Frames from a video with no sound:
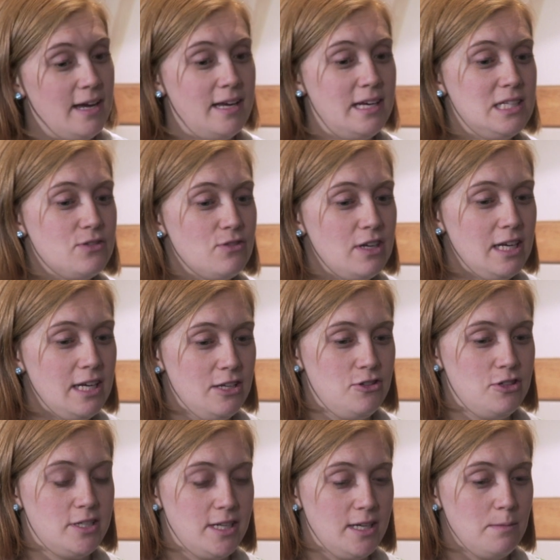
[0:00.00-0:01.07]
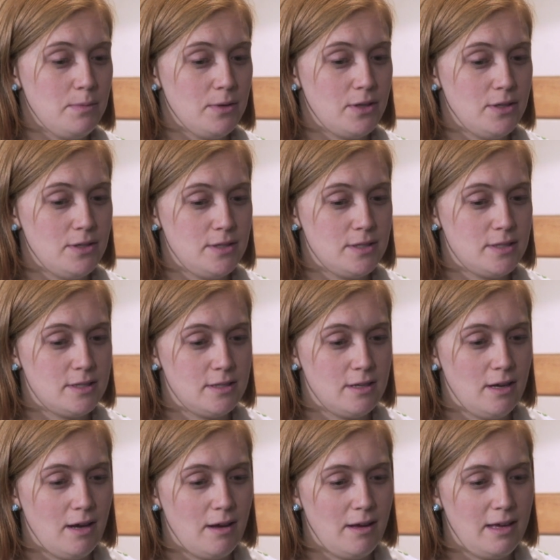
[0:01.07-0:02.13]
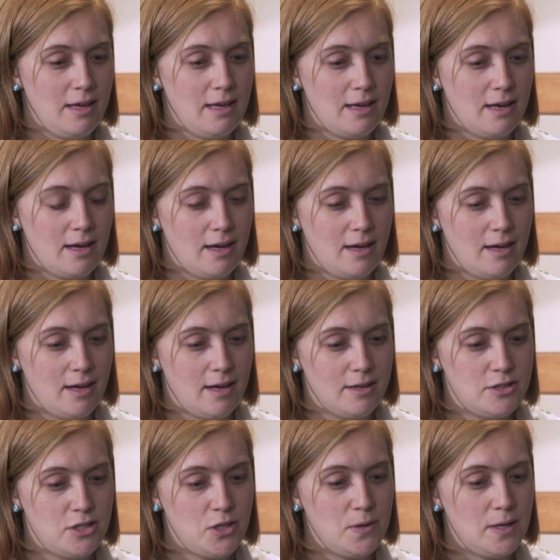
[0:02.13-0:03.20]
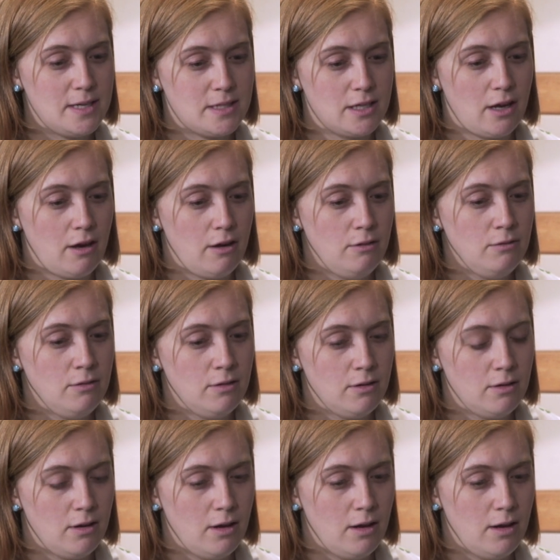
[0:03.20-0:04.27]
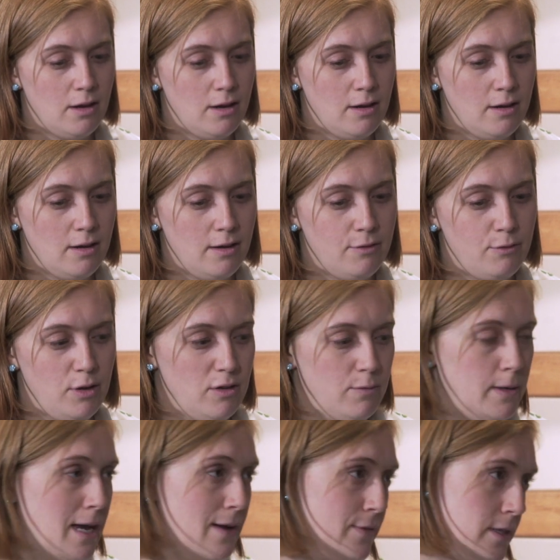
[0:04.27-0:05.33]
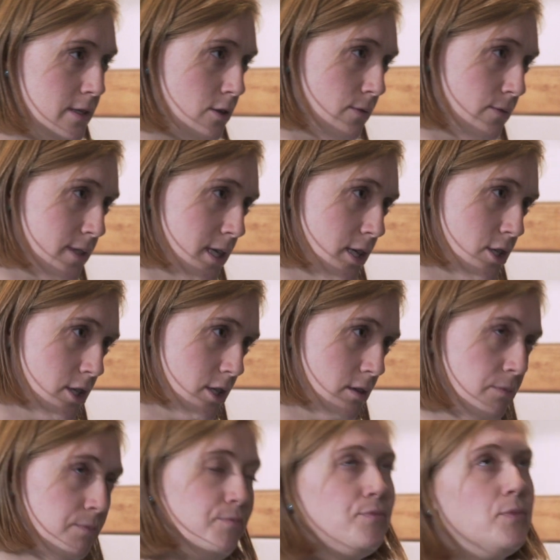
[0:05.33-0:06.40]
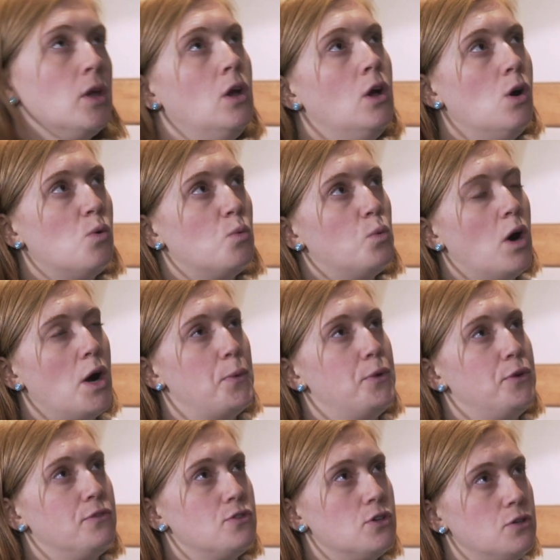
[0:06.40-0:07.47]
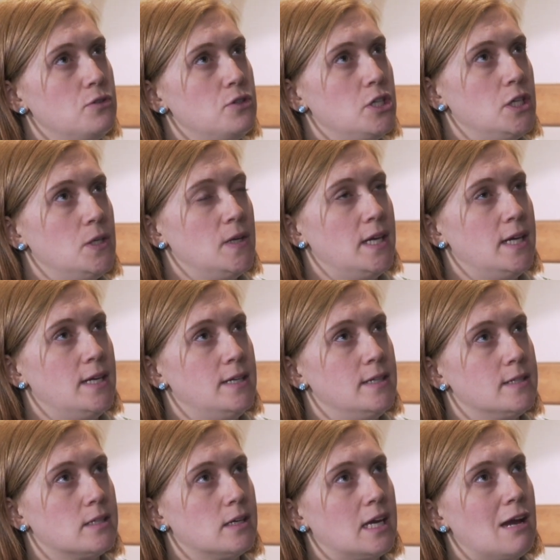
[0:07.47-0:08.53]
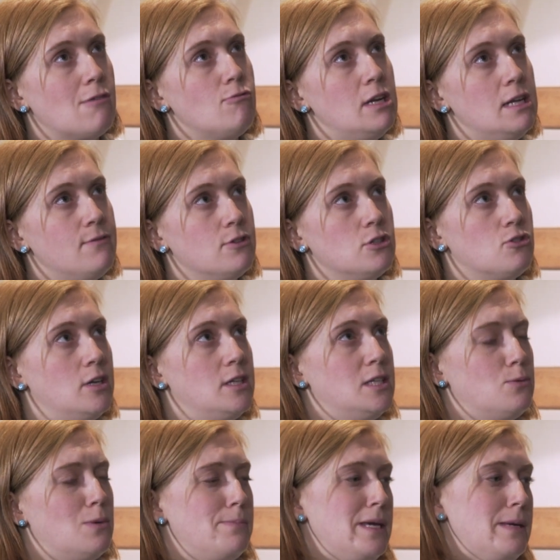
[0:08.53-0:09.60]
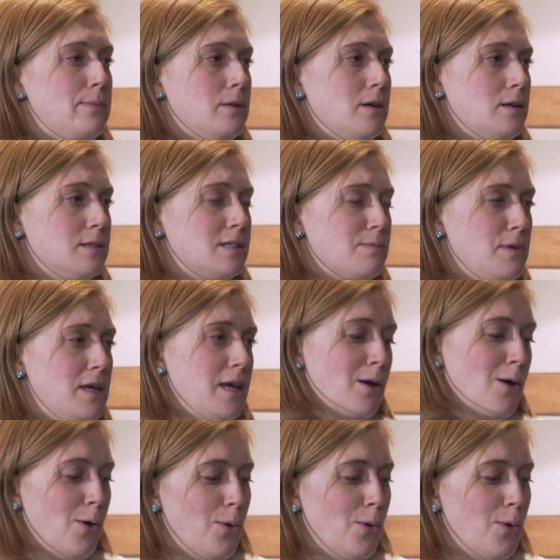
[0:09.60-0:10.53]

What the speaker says: It's really interesting, because 2 years ago, if we'd have been having this conversation, what I would have told you is I get really frustrated when people ask me,